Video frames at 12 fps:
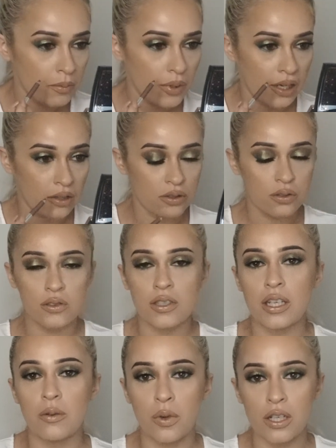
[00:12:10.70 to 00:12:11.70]
But I also
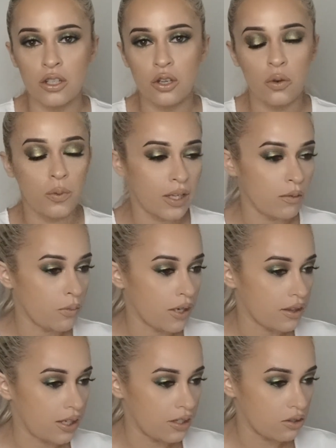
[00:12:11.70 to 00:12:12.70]
didn't want to go in
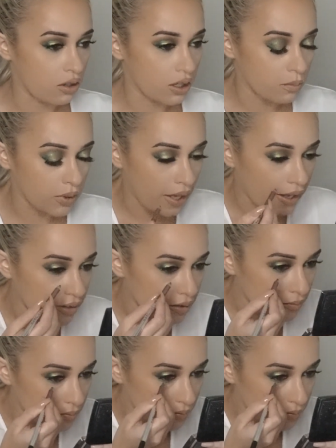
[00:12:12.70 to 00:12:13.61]
with a dark black.